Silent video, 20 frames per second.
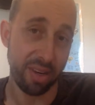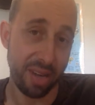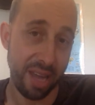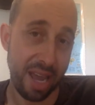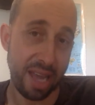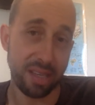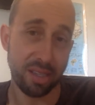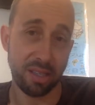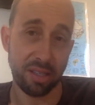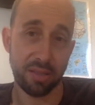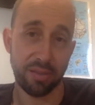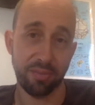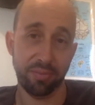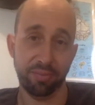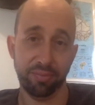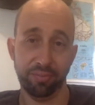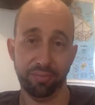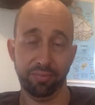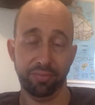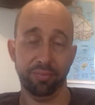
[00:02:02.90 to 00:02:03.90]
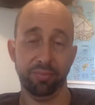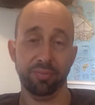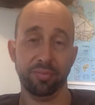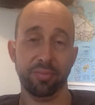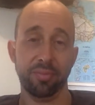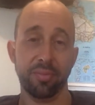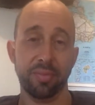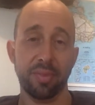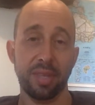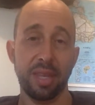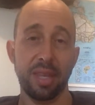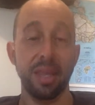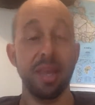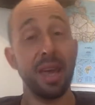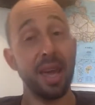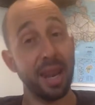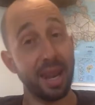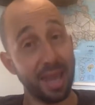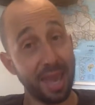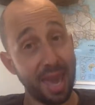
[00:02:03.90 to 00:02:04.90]
night.
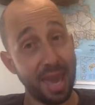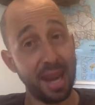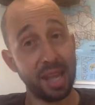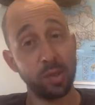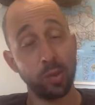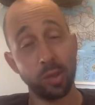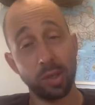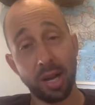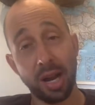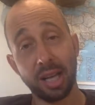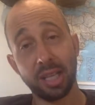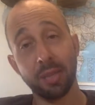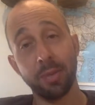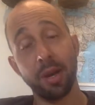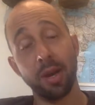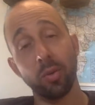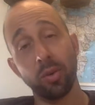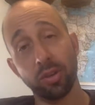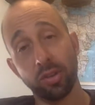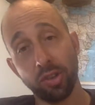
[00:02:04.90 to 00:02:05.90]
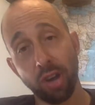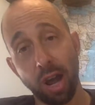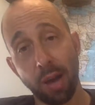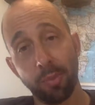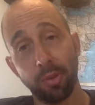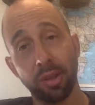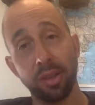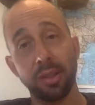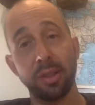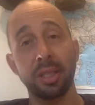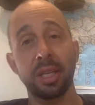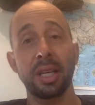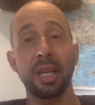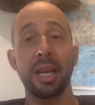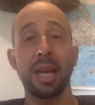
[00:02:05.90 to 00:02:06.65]
And again, as we talked about with Joplin